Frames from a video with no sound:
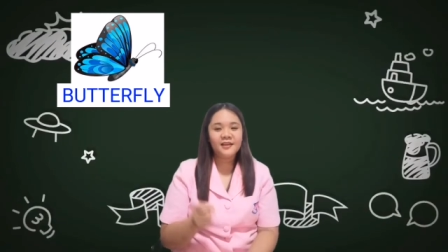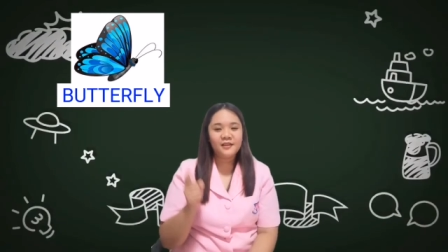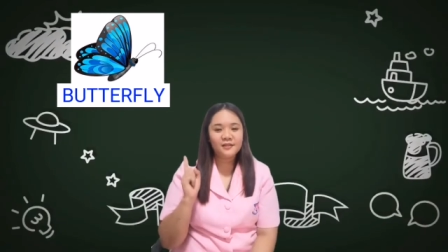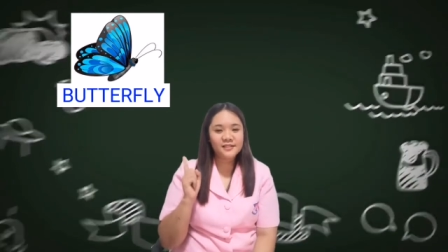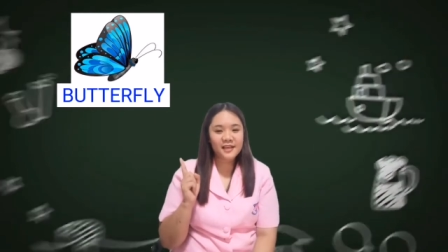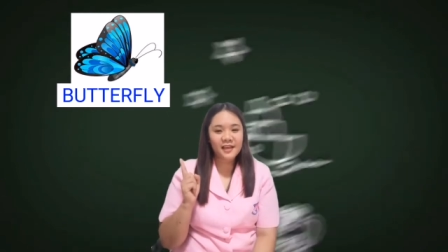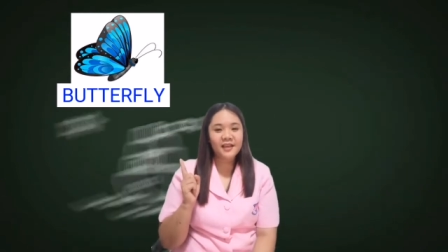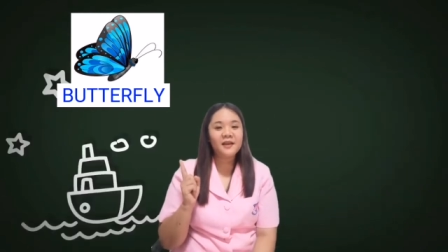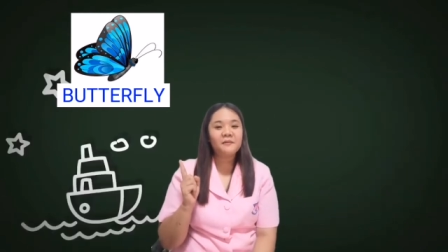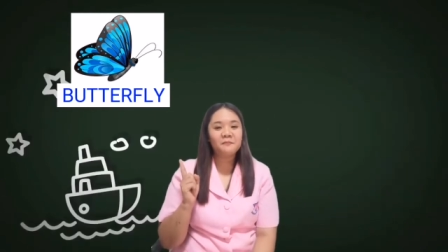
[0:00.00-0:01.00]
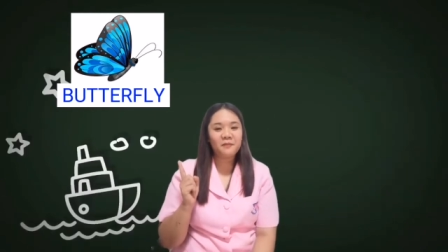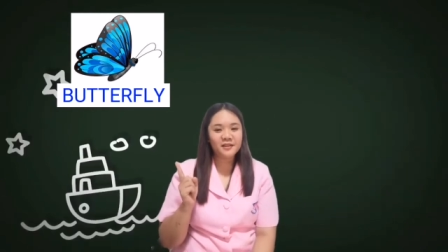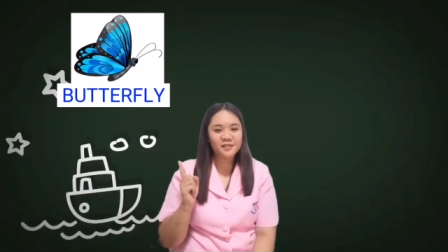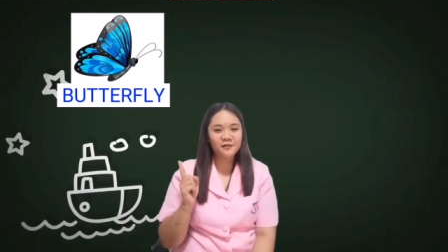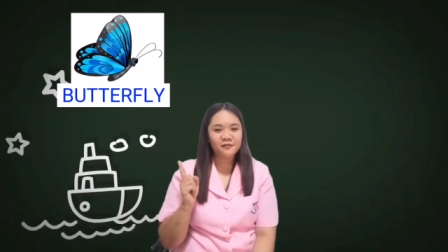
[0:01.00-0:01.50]
You say
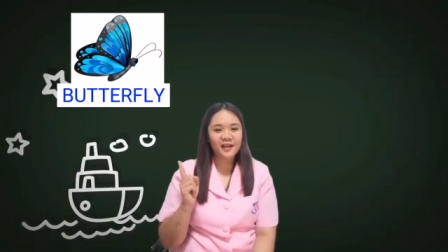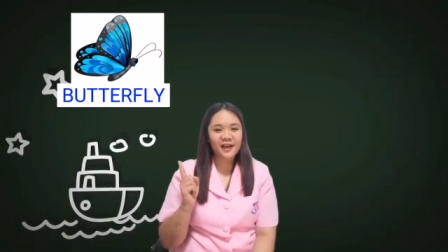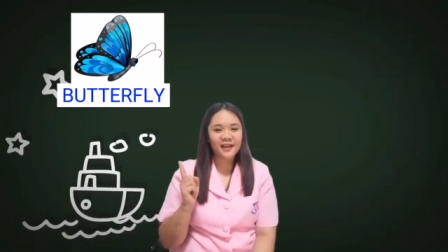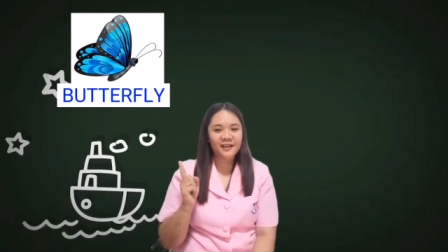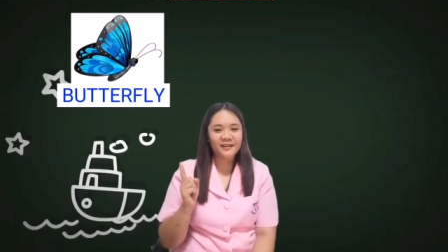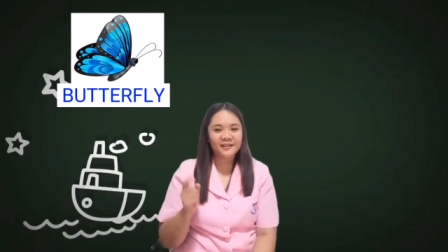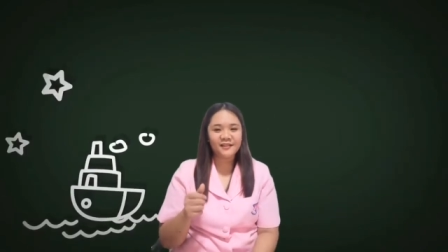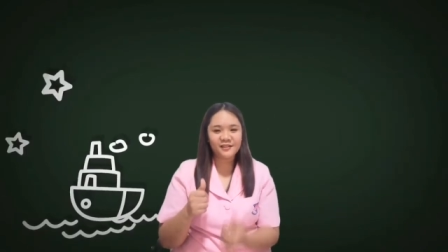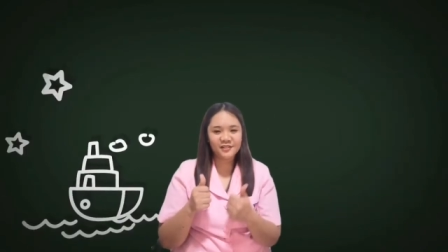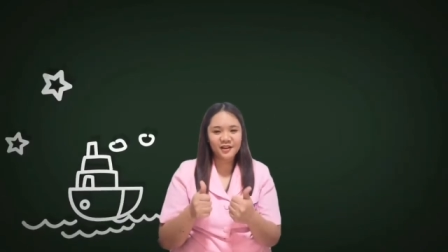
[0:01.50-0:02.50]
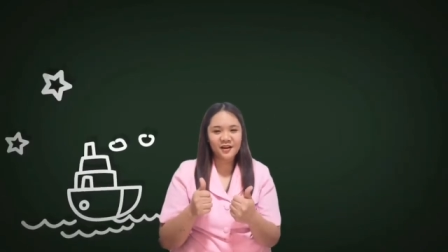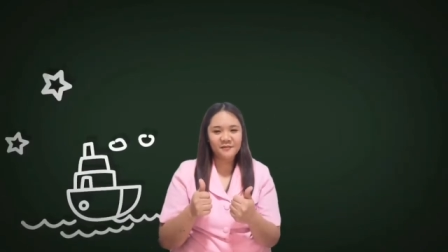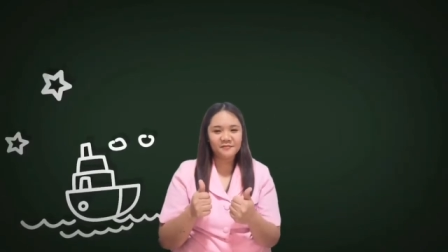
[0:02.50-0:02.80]
butterfly. Good job.